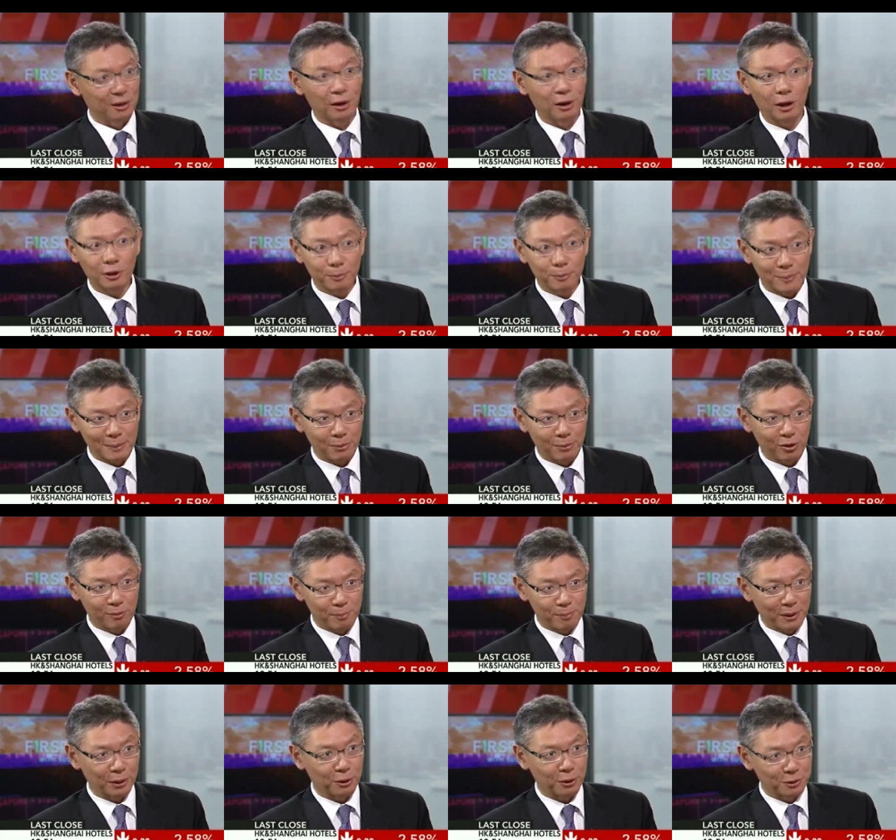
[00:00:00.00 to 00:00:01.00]
a lot of people
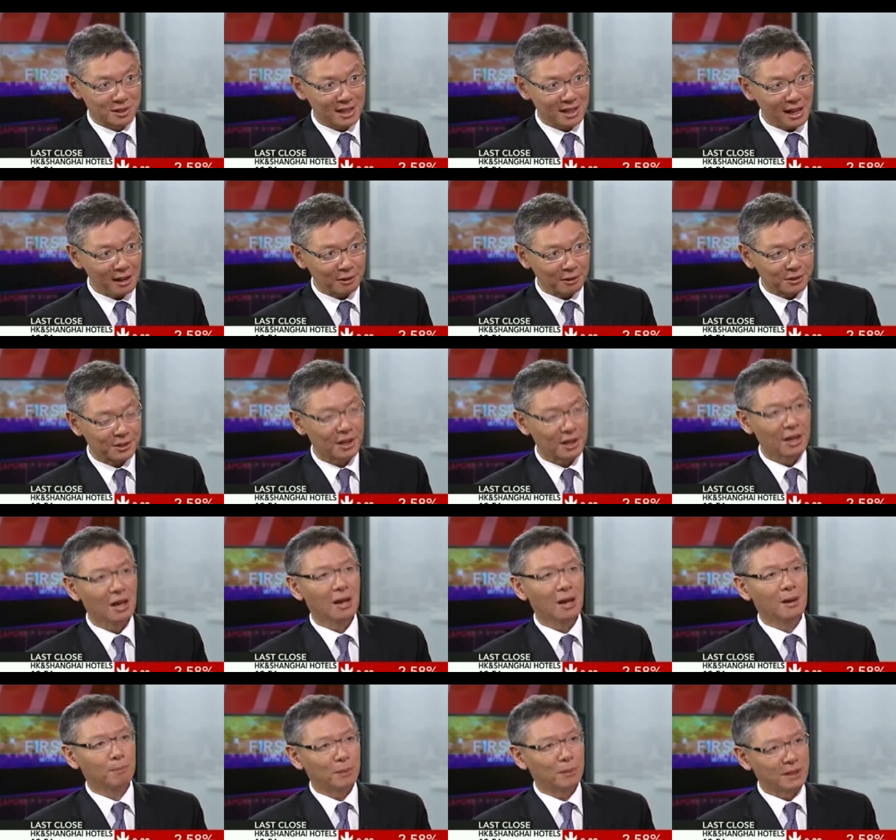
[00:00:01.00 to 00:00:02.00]
build hotels. Yeah.
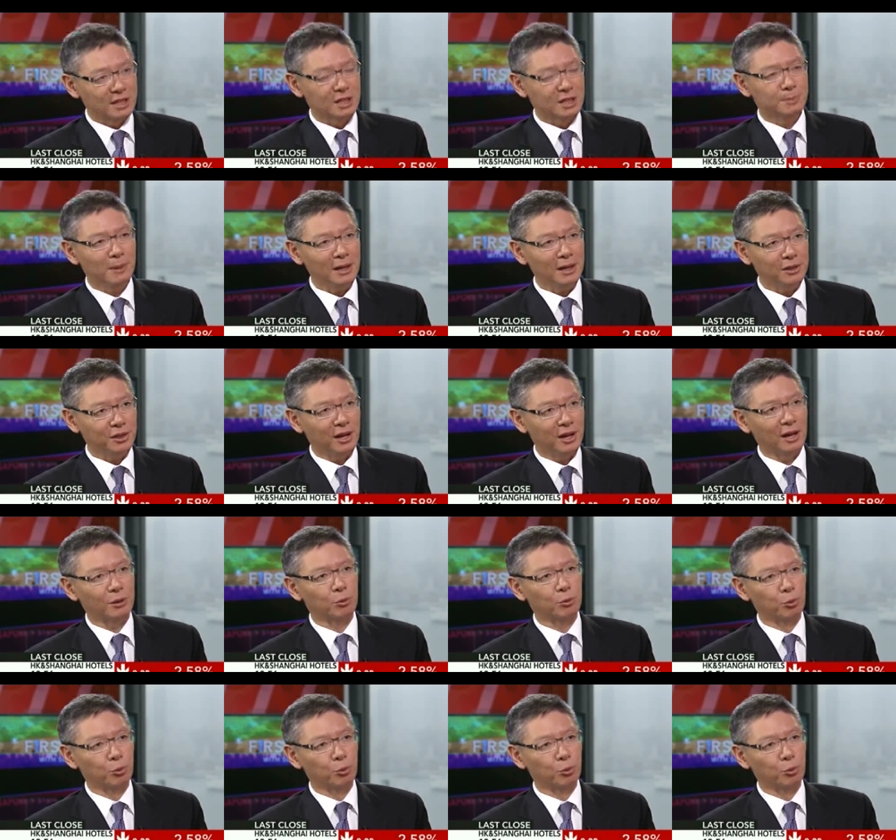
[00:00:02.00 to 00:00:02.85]
But despite that,